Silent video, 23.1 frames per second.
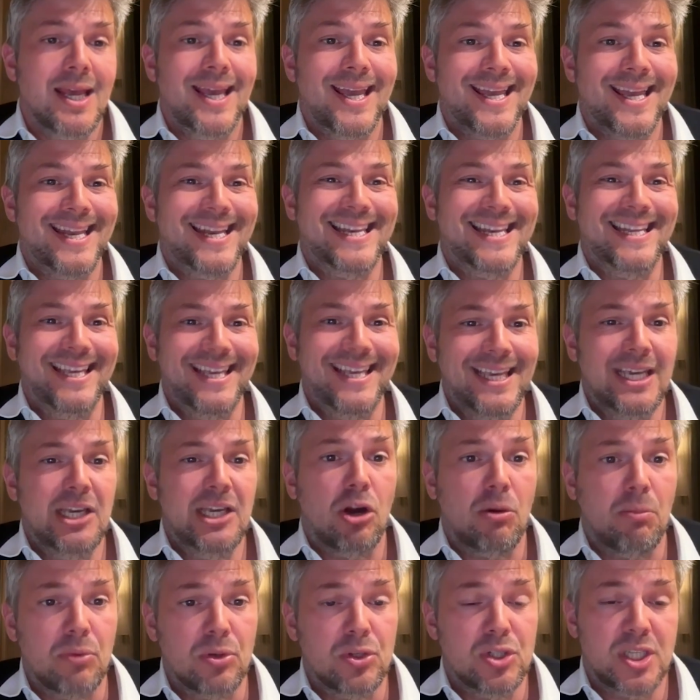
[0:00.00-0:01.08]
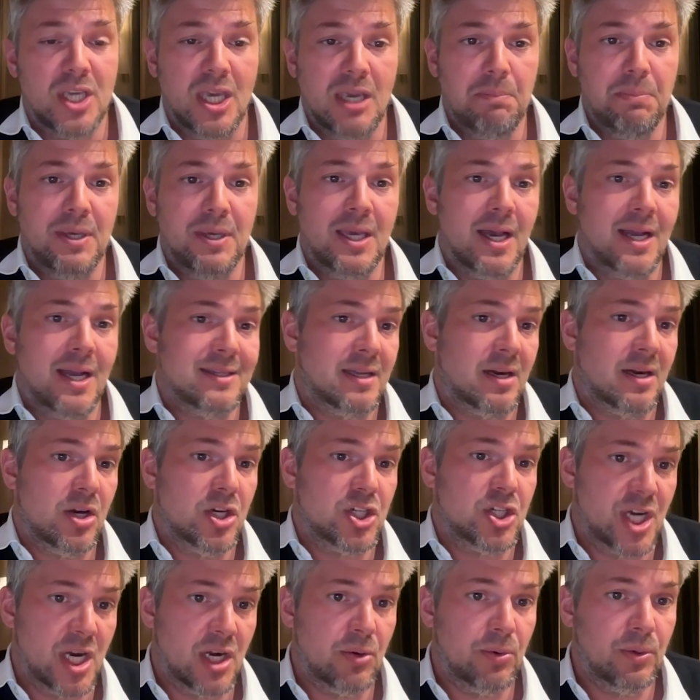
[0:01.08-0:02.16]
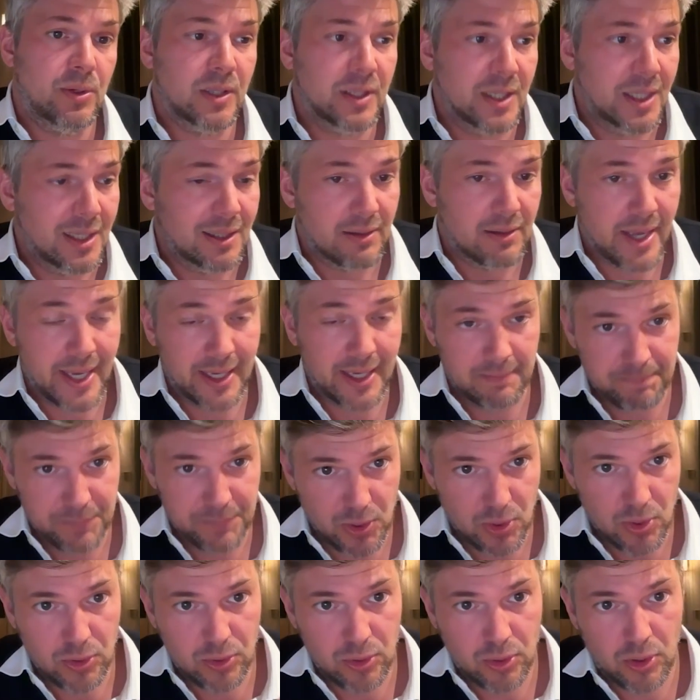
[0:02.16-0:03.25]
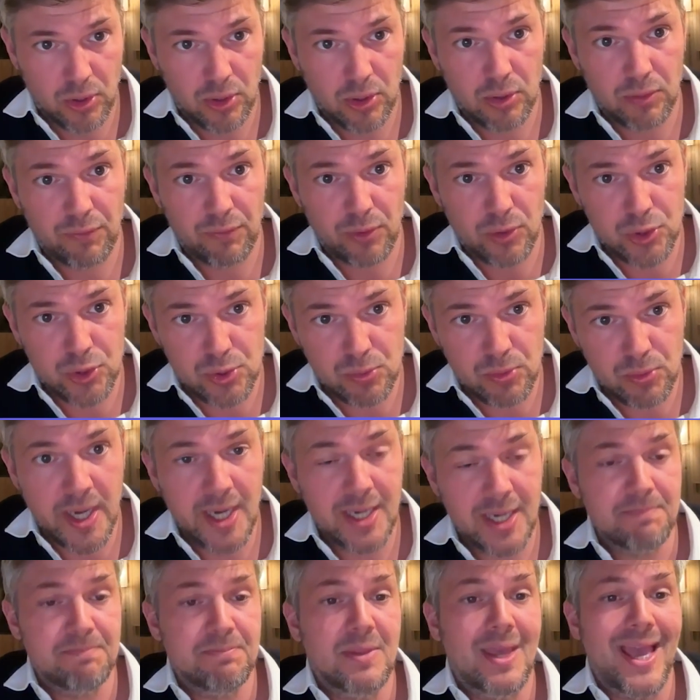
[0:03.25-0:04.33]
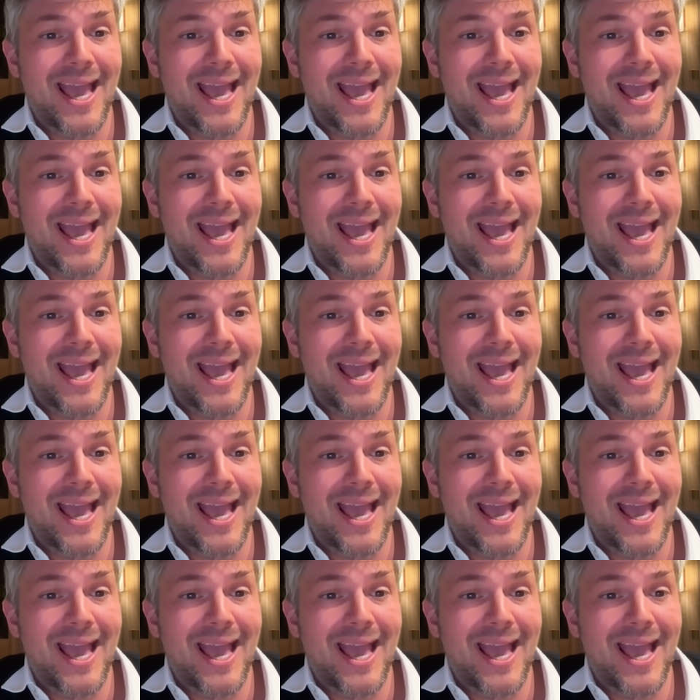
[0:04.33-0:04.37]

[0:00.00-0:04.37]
in the e-commerce KPIs that are generally like the conversion rate,